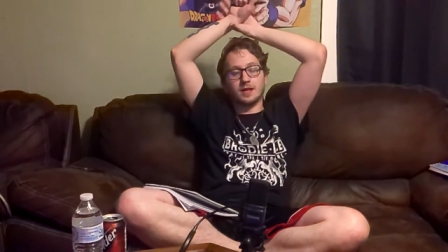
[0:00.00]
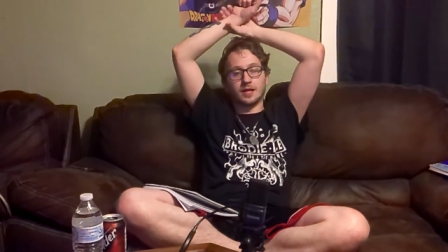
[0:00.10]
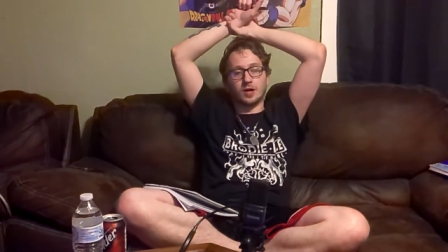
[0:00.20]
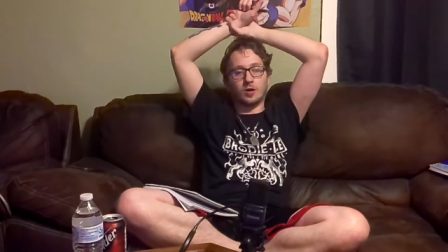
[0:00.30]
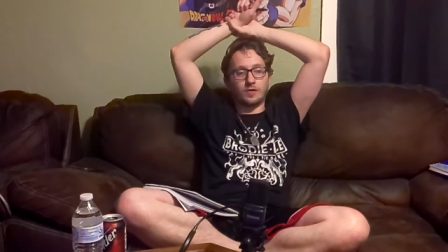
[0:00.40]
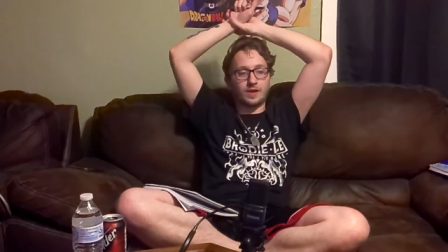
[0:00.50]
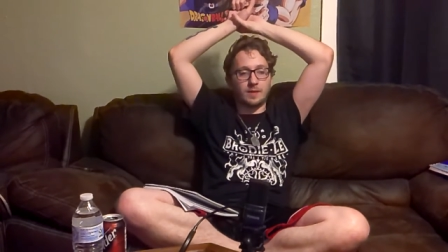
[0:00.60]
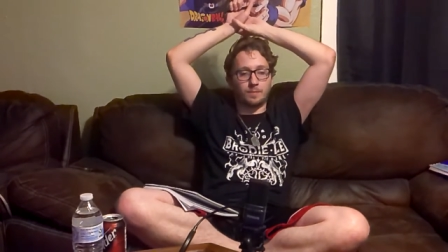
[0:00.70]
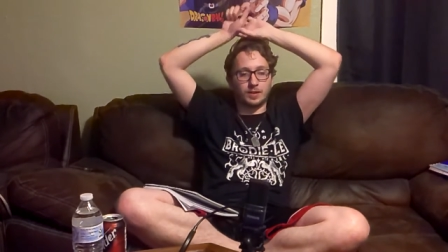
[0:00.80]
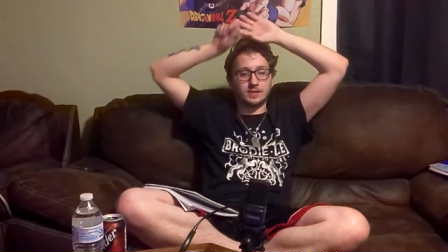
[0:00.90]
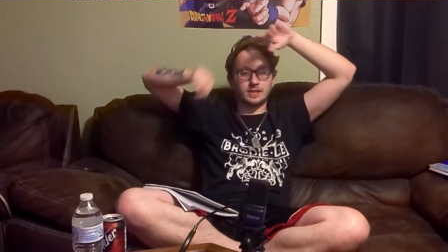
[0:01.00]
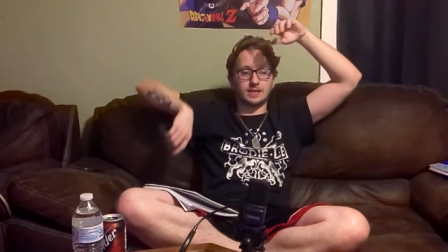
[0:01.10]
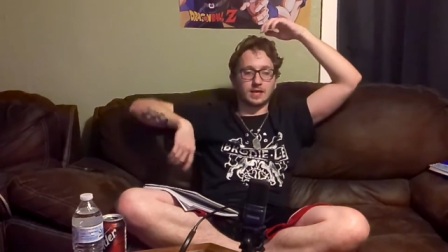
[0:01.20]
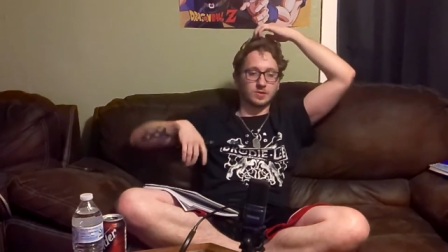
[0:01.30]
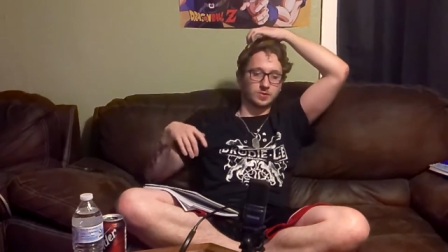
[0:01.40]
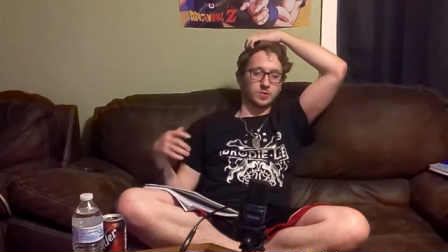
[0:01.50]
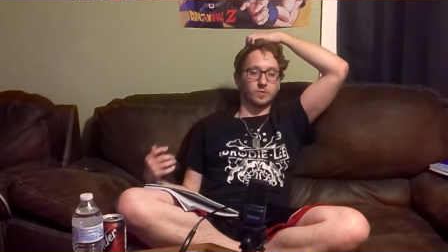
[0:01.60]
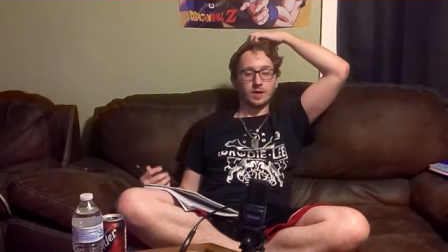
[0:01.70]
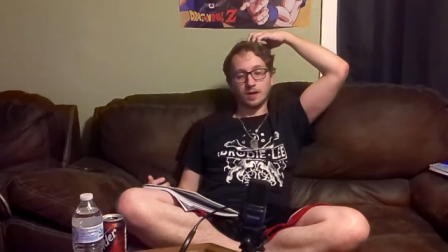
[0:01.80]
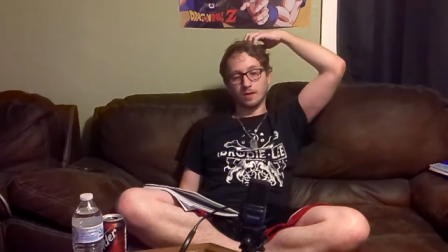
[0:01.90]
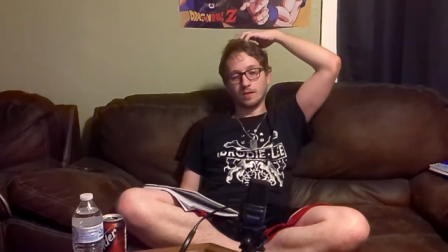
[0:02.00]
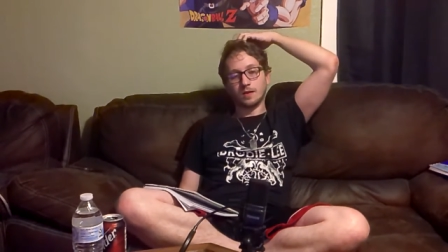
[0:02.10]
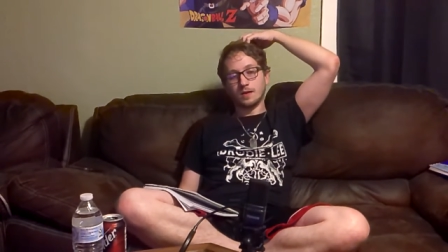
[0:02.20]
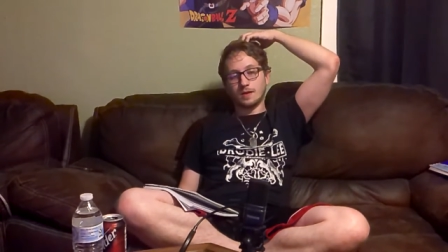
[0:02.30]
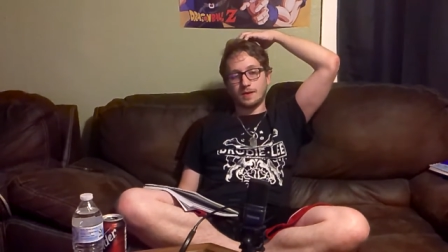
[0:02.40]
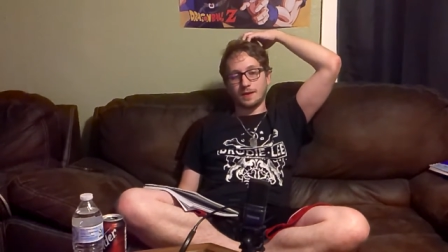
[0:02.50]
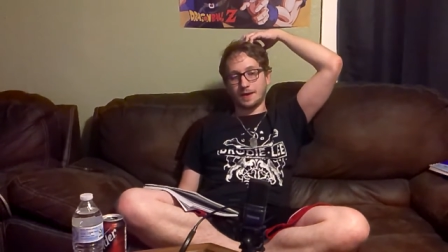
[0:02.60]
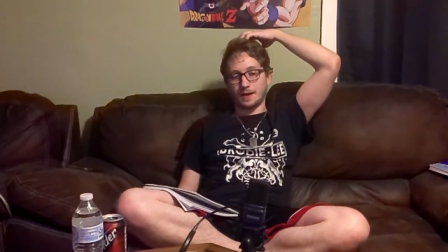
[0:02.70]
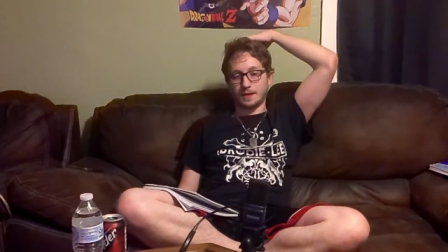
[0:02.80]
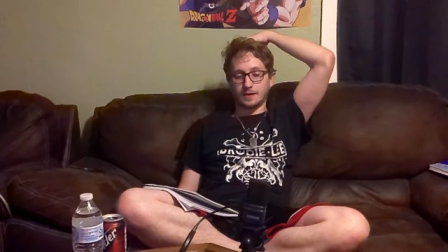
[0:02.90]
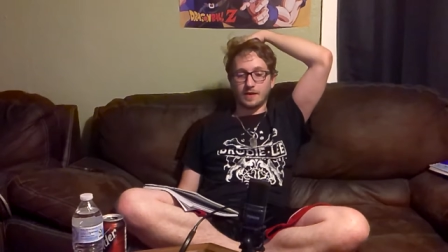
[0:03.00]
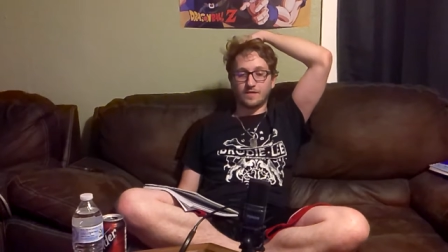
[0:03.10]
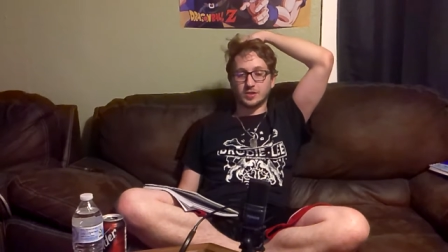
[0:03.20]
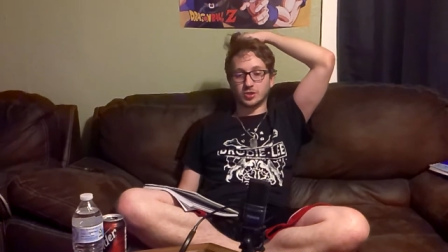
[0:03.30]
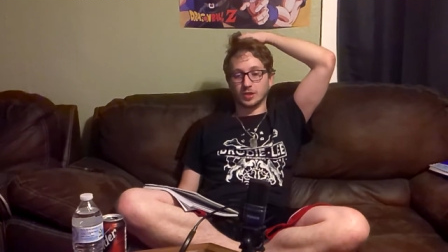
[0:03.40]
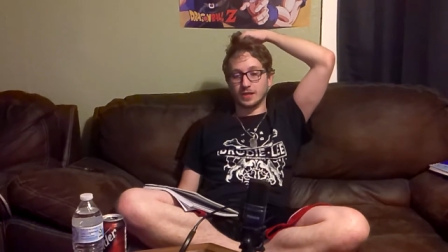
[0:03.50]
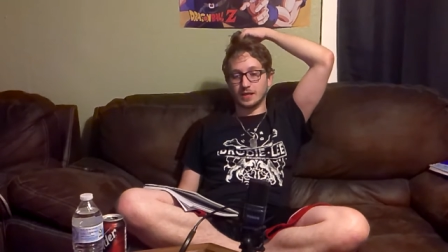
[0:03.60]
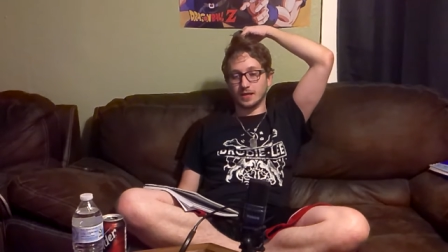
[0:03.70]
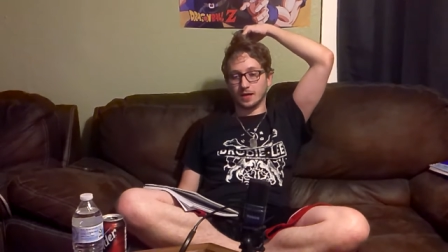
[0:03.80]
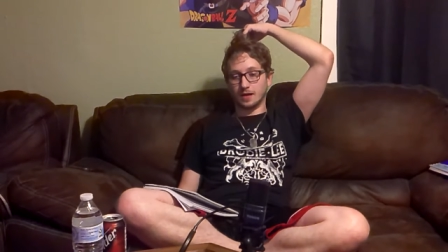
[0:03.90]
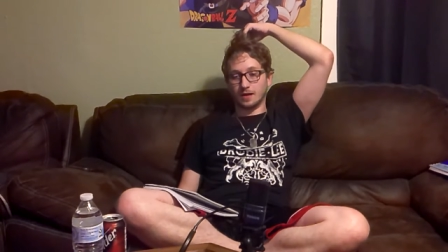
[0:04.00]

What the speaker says: Like, all of that blended together so well, and eventually